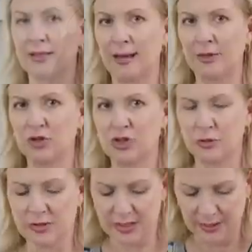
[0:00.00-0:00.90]
lemon
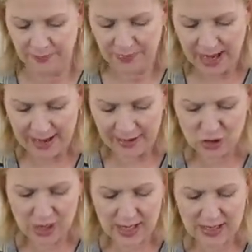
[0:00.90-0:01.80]
juice and
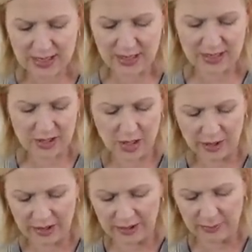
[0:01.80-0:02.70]
just
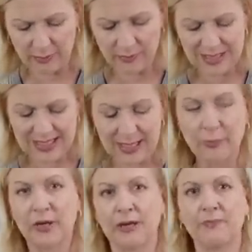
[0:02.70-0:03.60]
started them
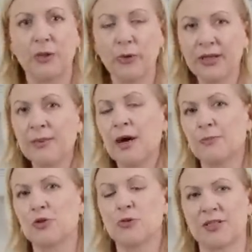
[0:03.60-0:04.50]
simmering. You bring them
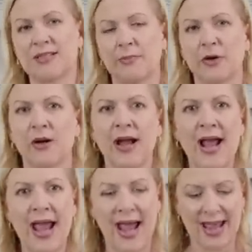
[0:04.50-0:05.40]
up to a simmer.
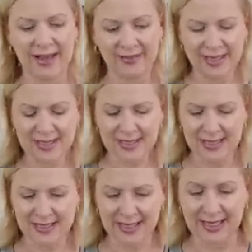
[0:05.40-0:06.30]
And this
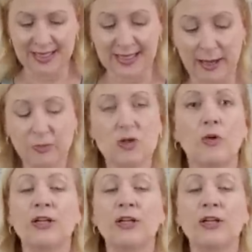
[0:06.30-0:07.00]
is a key step. So